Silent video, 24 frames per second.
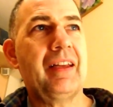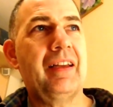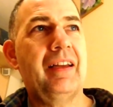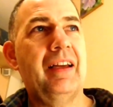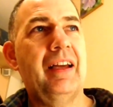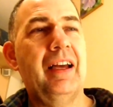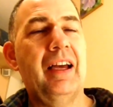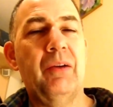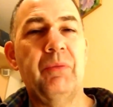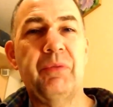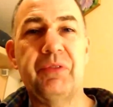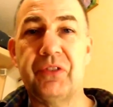
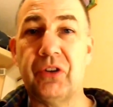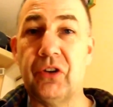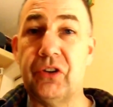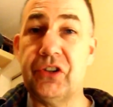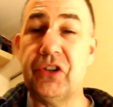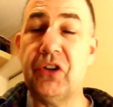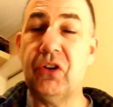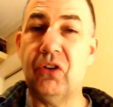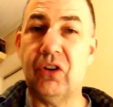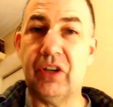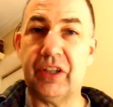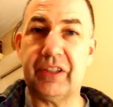We've got
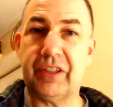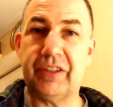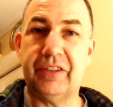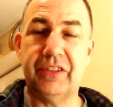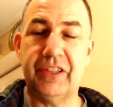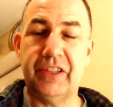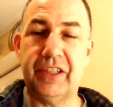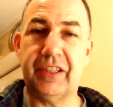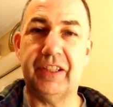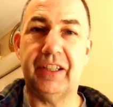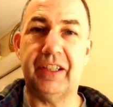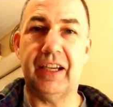York,
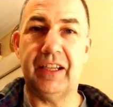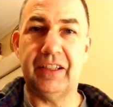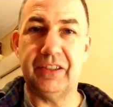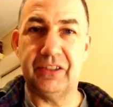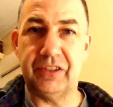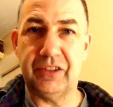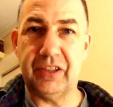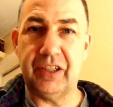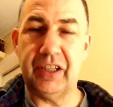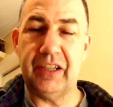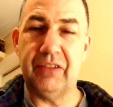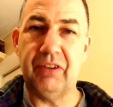taking that
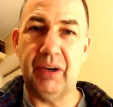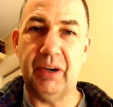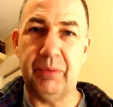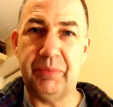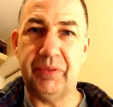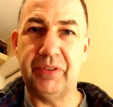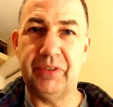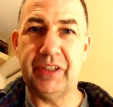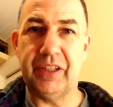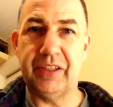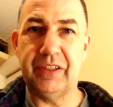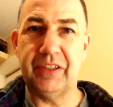as a
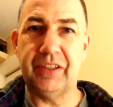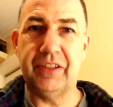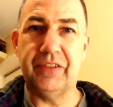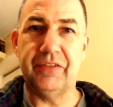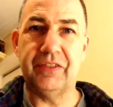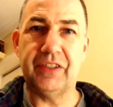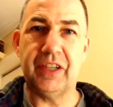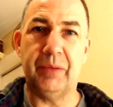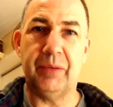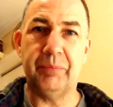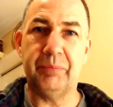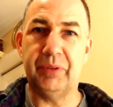representative
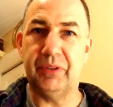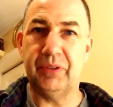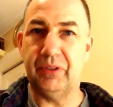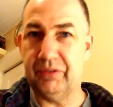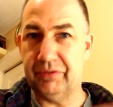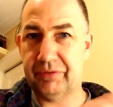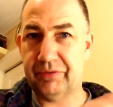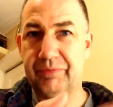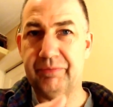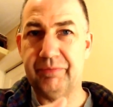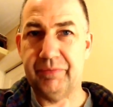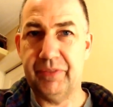sample
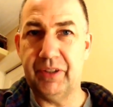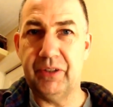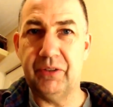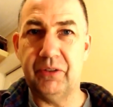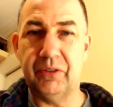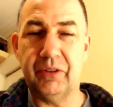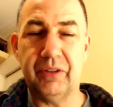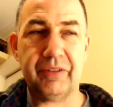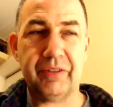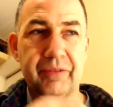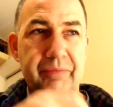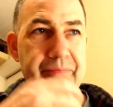of the
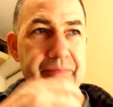north.